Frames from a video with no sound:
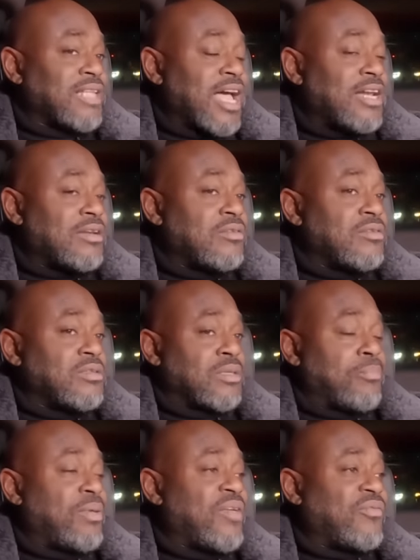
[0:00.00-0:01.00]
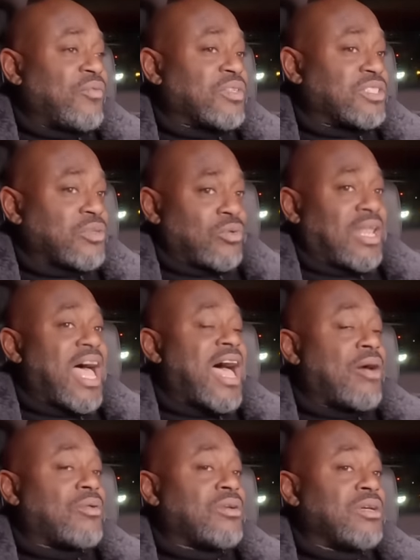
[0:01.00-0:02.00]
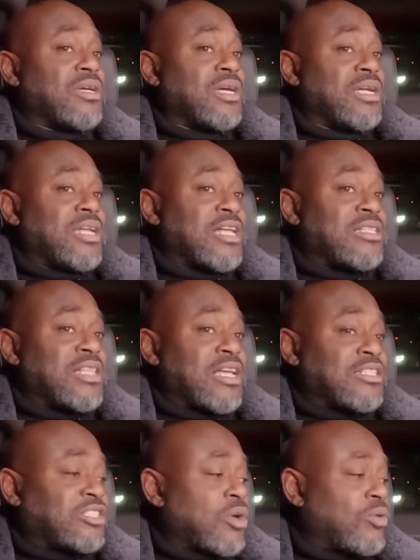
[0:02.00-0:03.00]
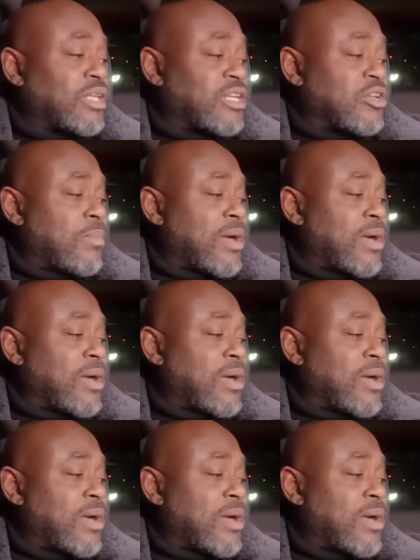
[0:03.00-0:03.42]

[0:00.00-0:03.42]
that the beef was so loud that they sold it.